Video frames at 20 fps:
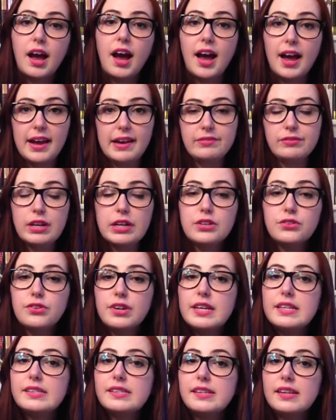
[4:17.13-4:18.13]
I have read
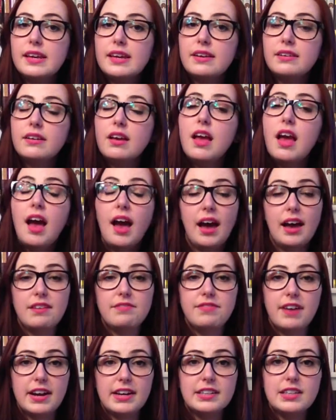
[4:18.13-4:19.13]
Graceling. I
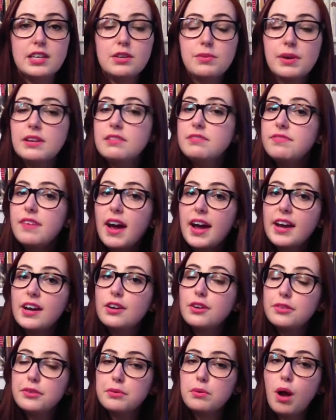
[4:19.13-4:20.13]
finally read
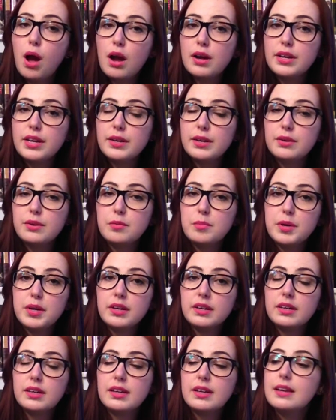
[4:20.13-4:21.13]
Fire through
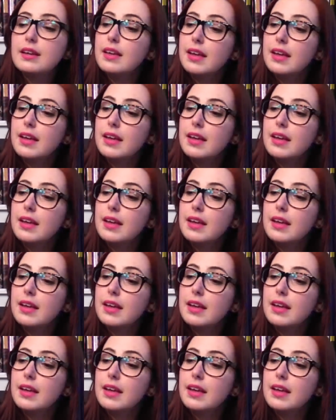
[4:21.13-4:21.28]
audiobook.